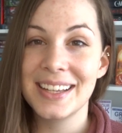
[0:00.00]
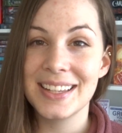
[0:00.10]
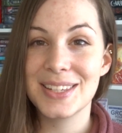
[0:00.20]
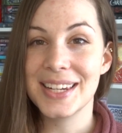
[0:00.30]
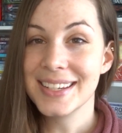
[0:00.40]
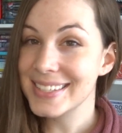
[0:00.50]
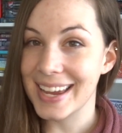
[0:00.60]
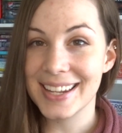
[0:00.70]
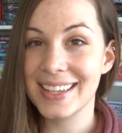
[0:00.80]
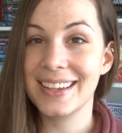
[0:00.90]
it's an
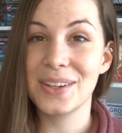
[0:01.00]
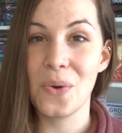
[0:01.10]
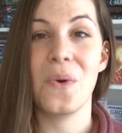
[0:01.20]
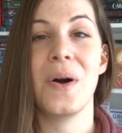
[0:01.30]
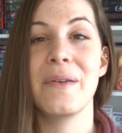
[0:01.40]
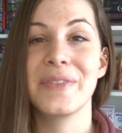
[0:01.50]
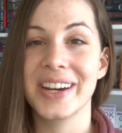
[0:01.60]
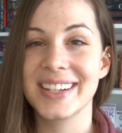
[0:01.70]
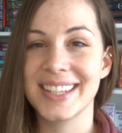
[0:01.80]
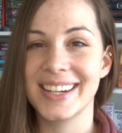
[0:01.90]
exciting goal. I'm
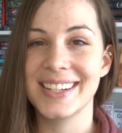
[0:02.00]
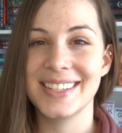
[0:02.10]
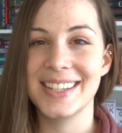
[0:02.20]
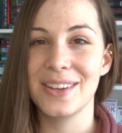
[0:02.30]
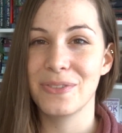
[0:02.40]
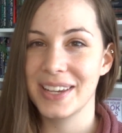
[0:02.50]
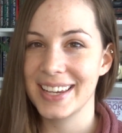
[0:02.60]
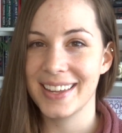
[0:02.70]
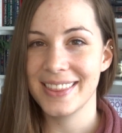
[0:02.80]
very excited to see if we can get